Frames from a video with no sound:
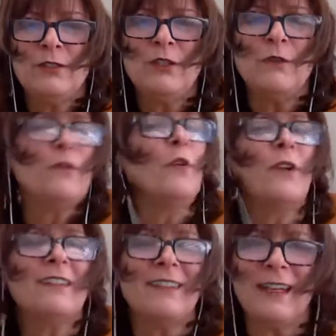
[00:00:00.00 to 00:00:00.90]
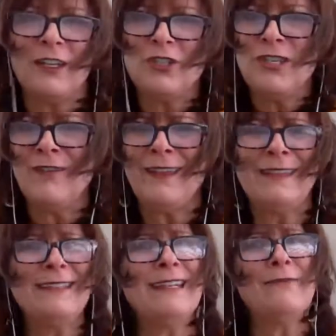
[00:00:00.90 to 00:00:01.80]
to focus on achieving.
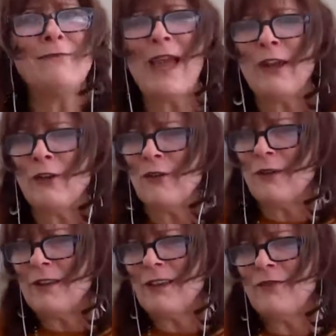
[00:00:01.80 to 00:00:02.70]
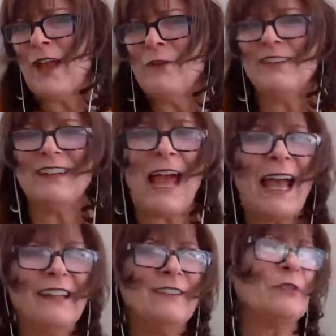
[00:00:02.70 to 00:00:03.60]
It didn't matter if I was in
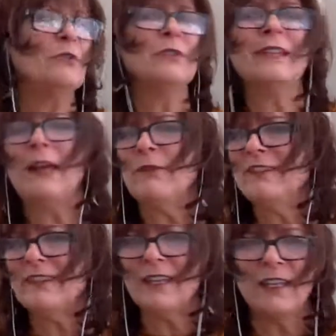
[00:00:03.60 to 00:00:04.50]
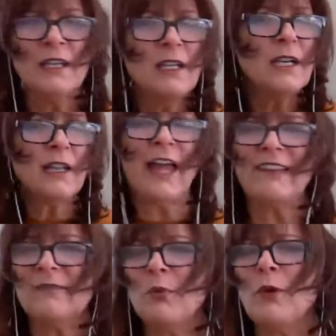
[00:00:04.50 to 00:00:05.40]
high school and I was the
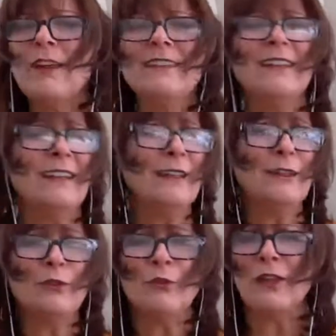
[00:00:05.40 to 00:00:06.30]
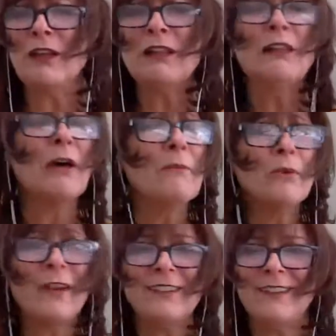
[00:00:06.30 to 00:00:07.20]
class president or the club
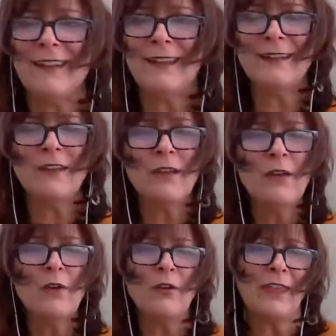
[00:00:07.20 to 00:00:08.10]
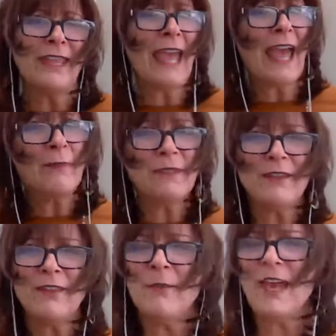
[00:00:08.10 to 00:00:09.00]
president or the
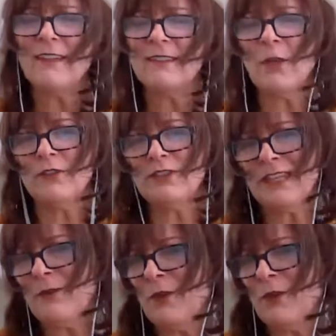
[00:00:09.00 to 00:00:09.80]
captain of the basketball team